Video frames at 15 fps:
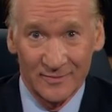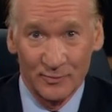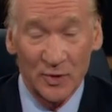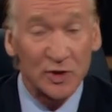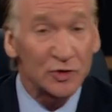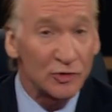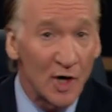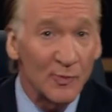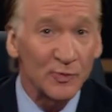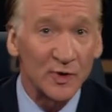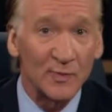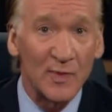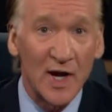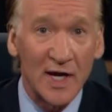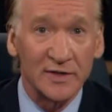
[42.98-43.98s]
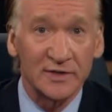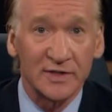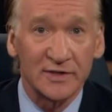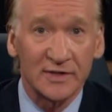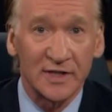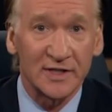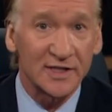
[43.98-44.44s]
But Trump reminds
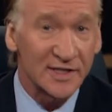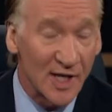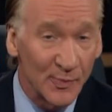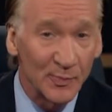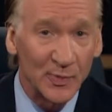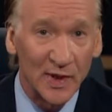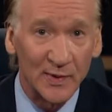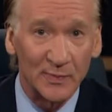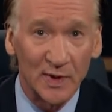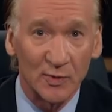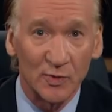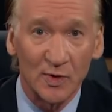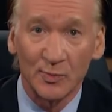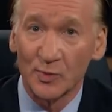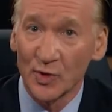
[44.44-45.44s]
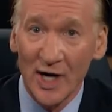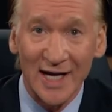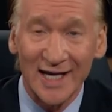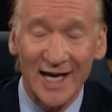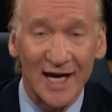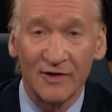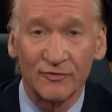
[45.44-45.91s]
us that some people will
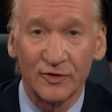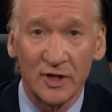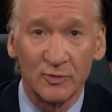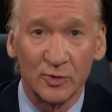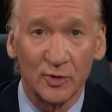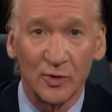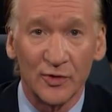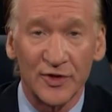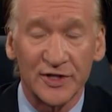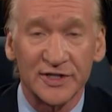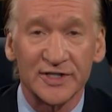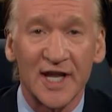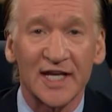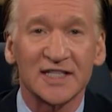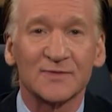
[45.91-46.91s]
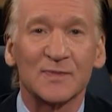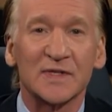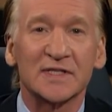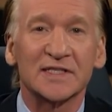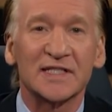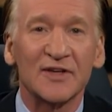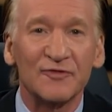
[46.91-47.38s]
break every rule that's not
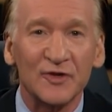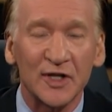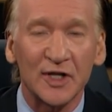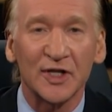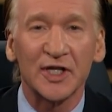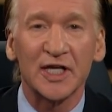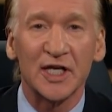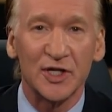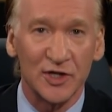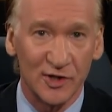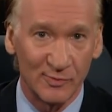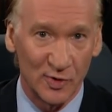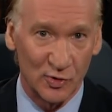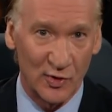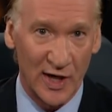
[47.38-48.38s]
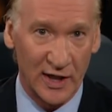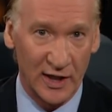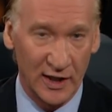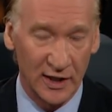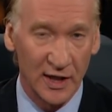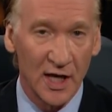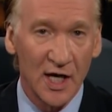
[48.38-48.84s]
specifically
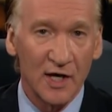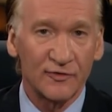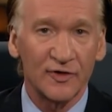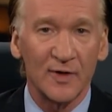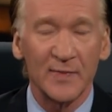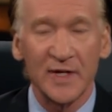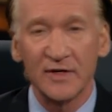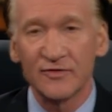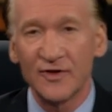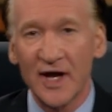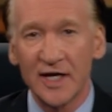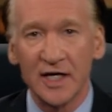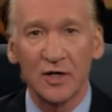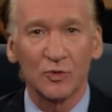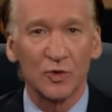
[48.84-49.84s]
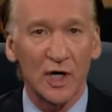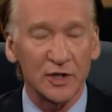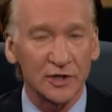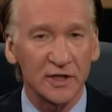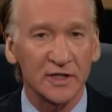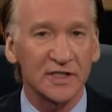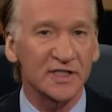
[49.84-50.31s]
enumerated, from inviting
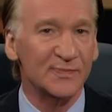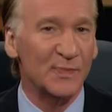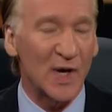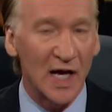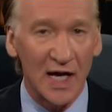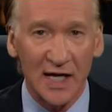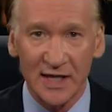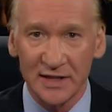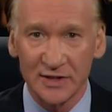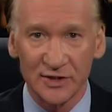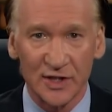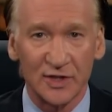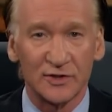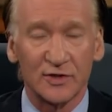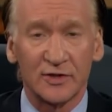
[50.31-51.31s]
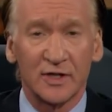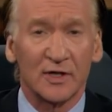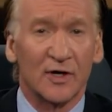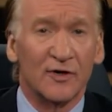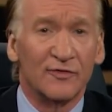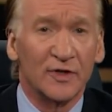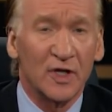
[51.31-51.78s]
Russian spies into the
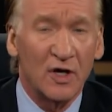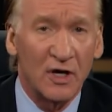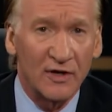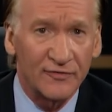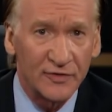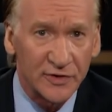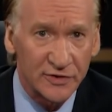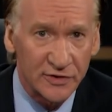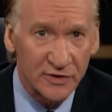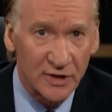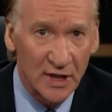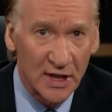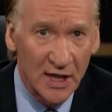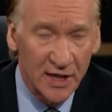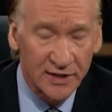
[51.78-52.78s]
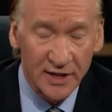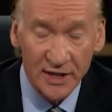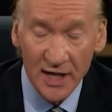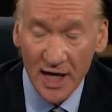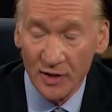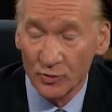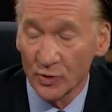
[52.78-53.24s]
Oval Office to
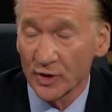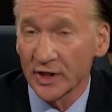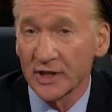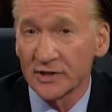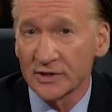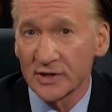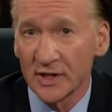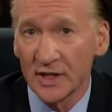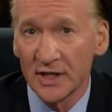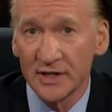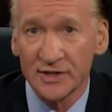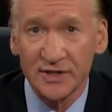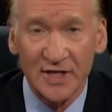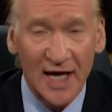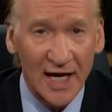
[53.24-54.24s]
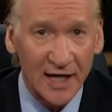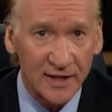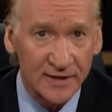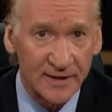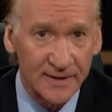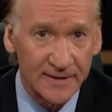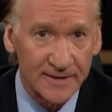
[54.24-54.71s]
not releasing his
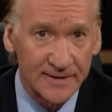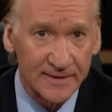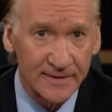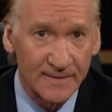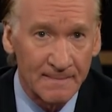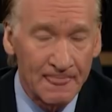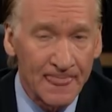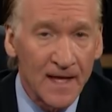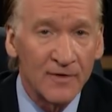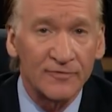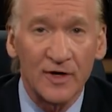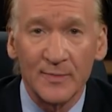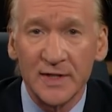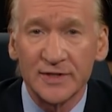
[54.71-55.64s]
taxes, from